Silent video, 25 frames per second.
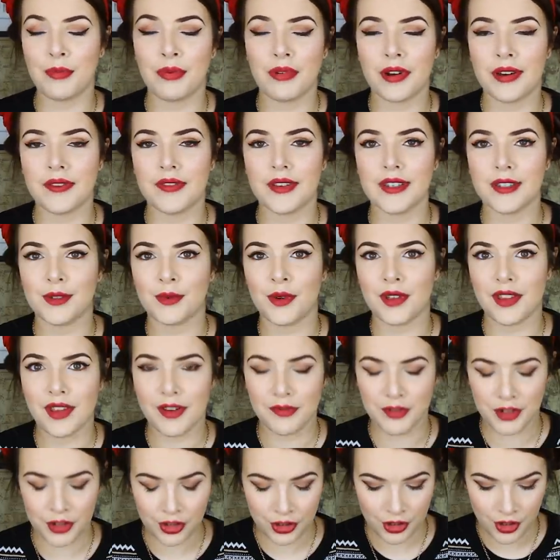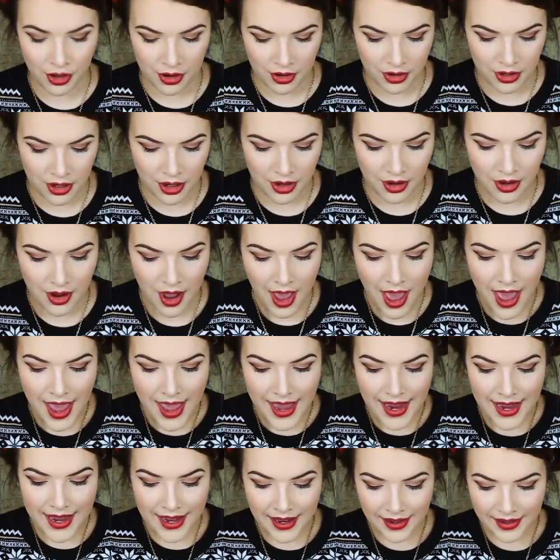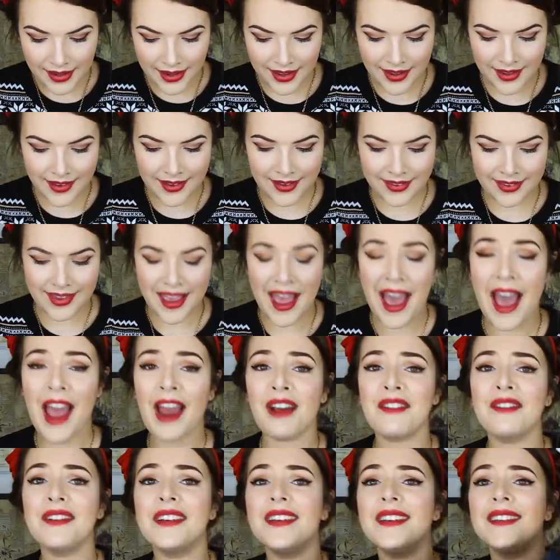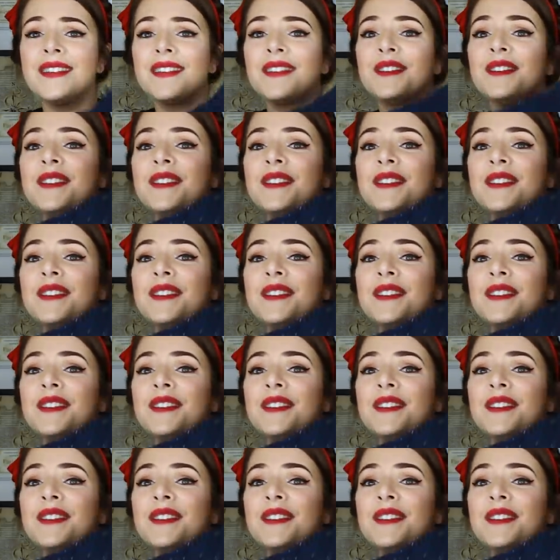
previous one I've just shown you. It is Harry's